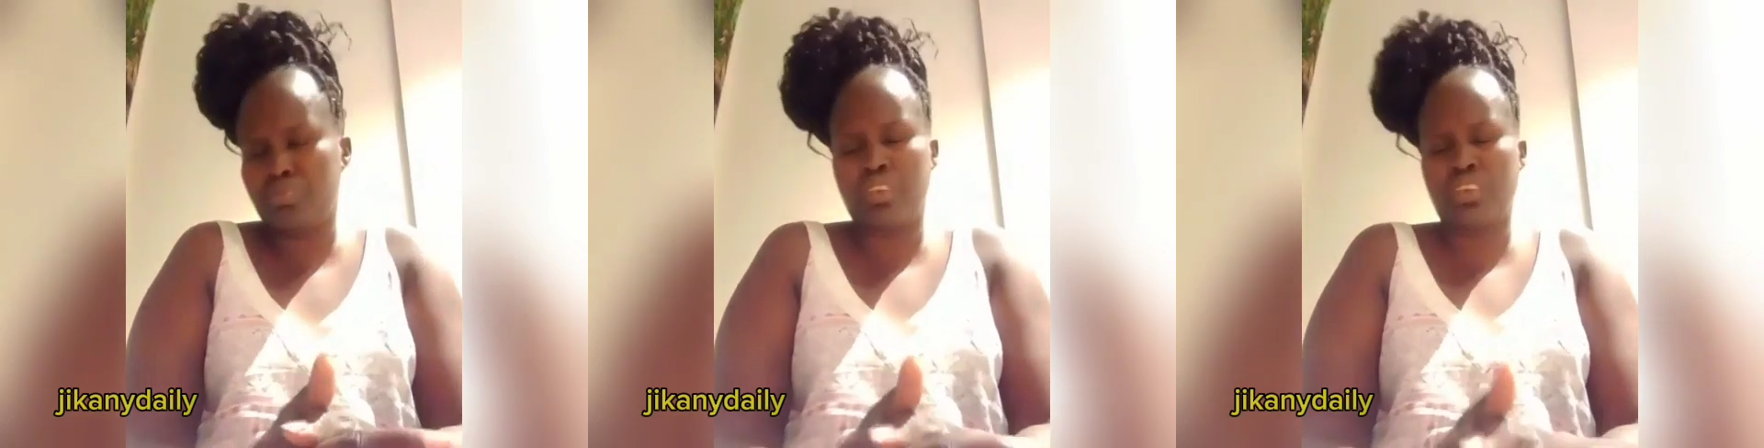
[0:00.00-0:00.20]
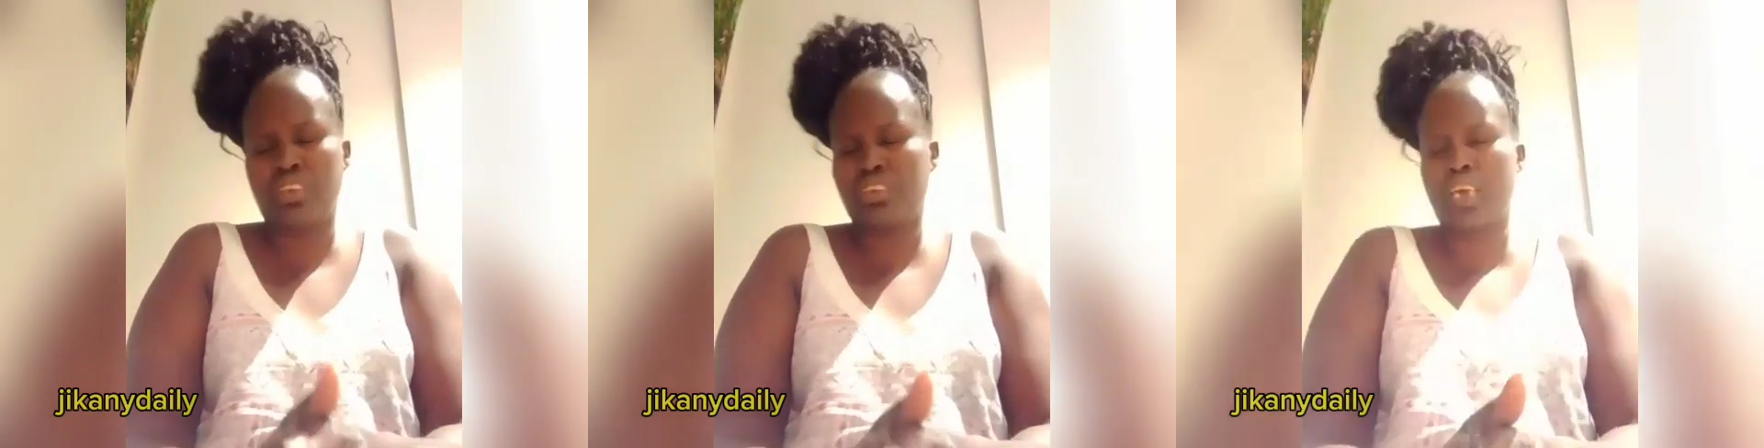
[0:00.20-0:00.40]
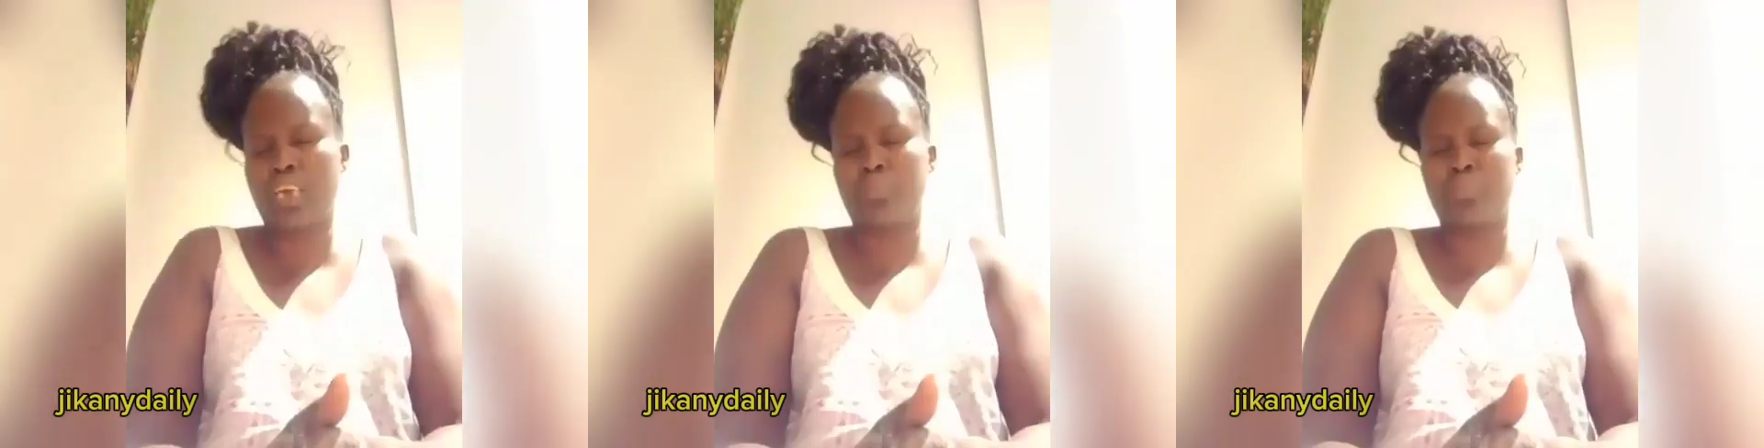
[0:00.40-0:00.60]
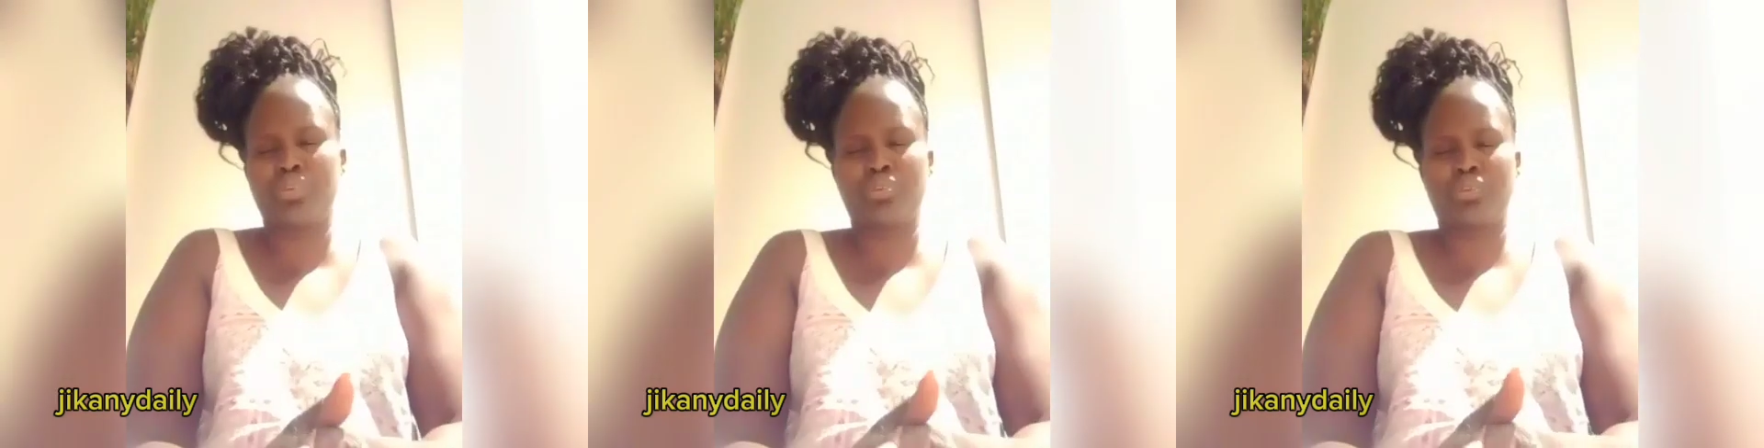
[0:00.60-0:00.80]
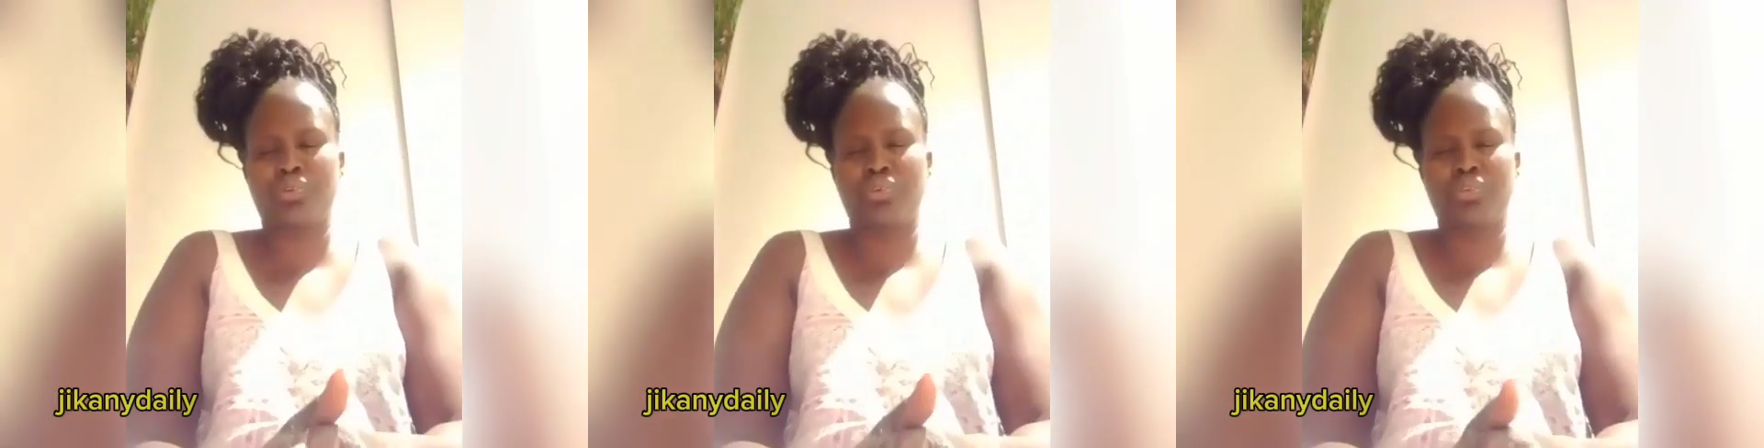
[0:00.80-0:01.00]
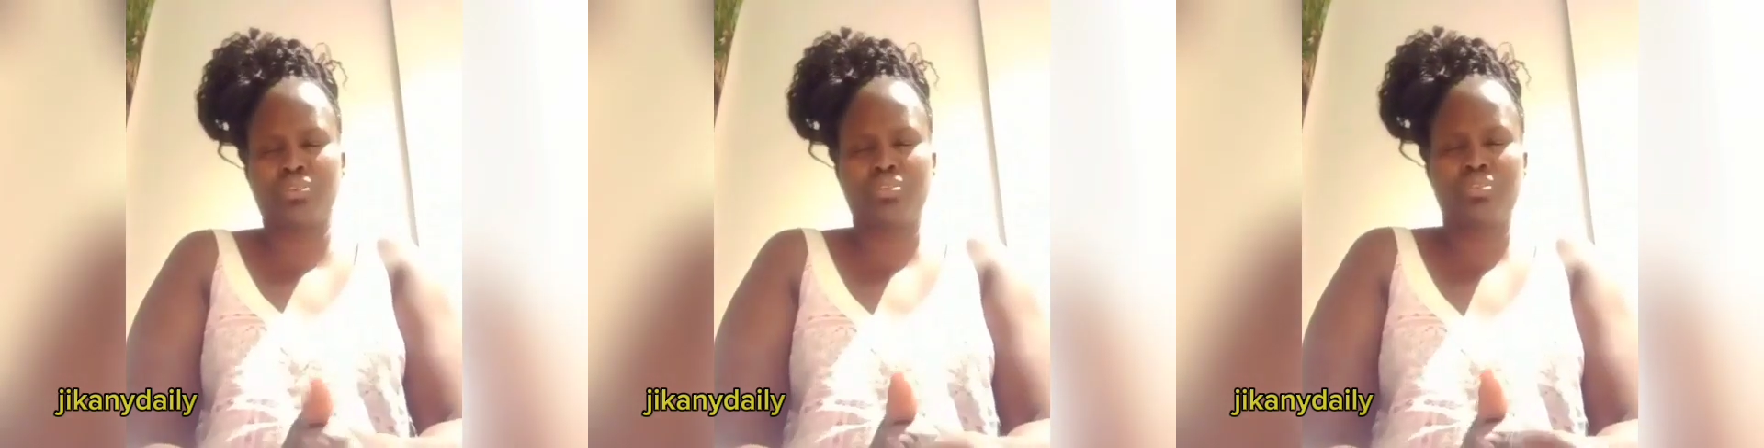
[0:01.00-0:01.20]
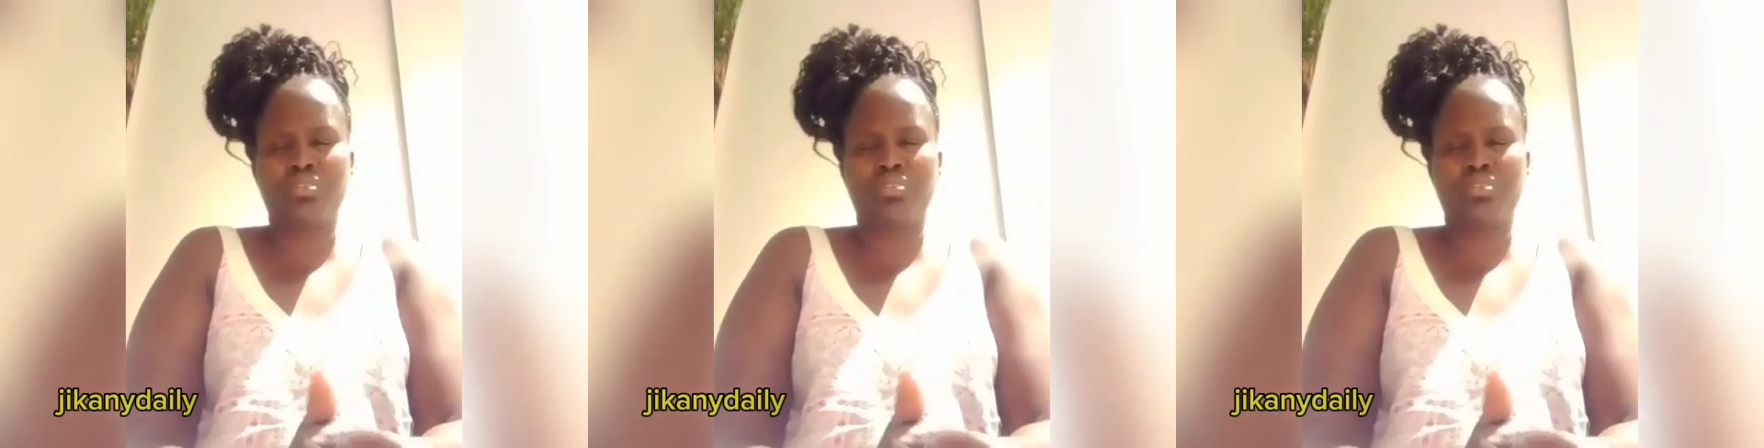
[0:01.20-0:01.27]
Scam is not good.